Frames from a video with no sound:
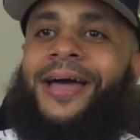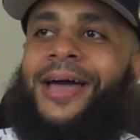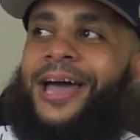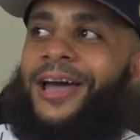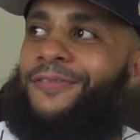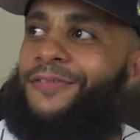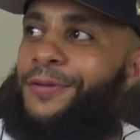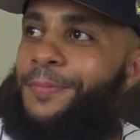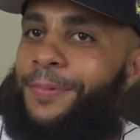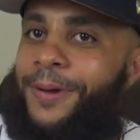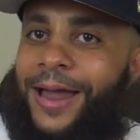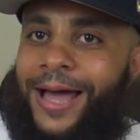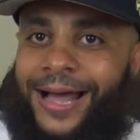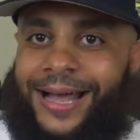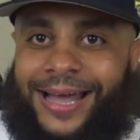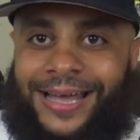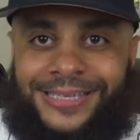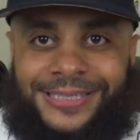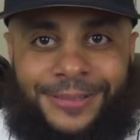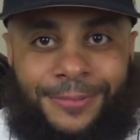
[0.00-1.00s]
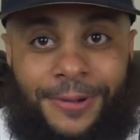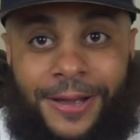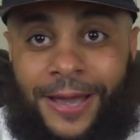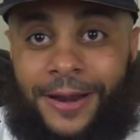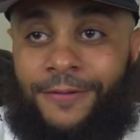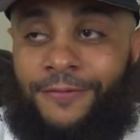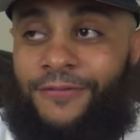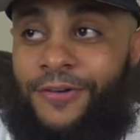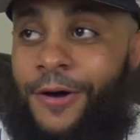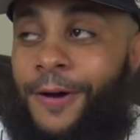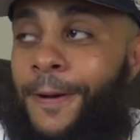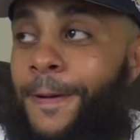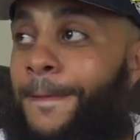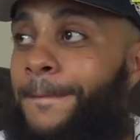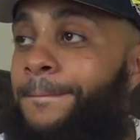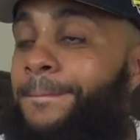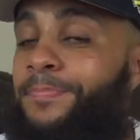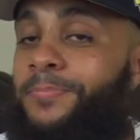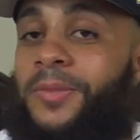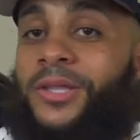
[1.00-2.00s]
Every block got some kind of
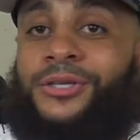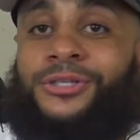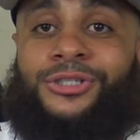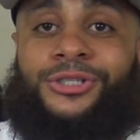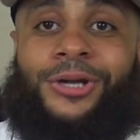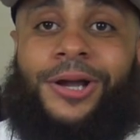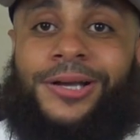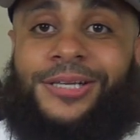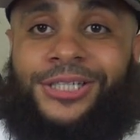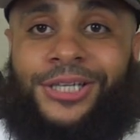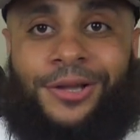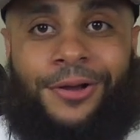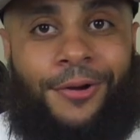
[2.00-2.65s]
um, construction